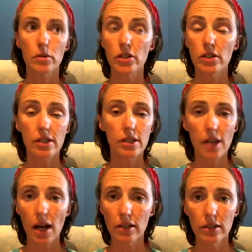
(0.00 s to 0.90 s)
which is
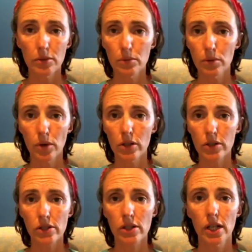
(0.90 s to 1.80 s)
exactly
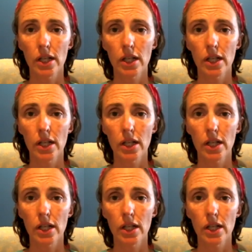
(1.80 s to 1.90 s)
what